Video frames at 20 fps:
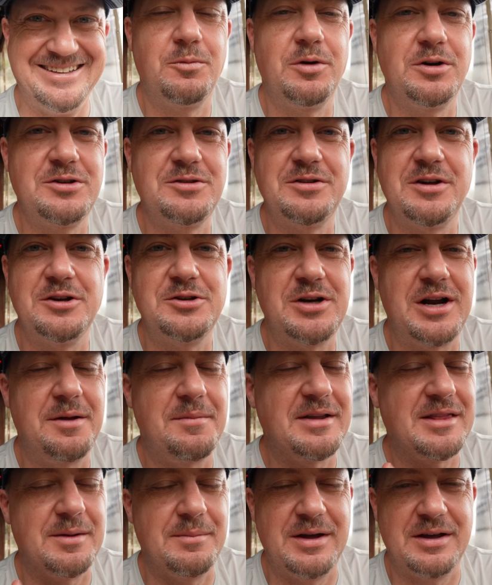We're just gonna try to
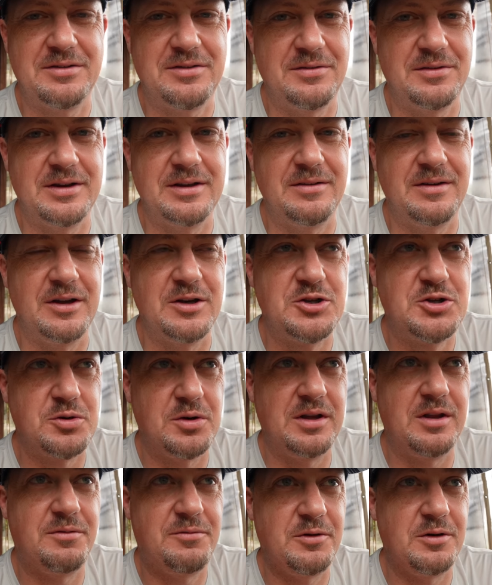make the best of it,
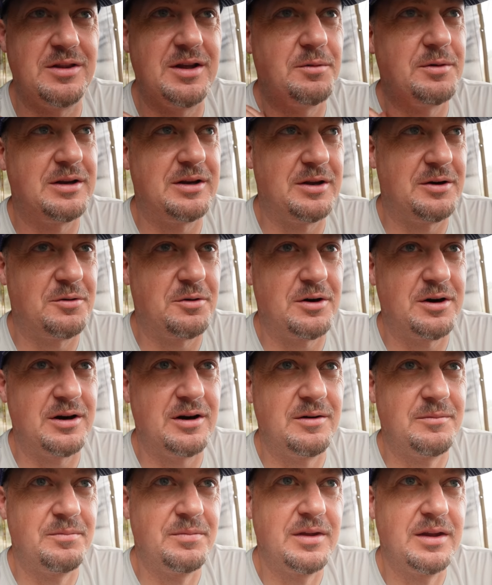enjoy the food that we did order,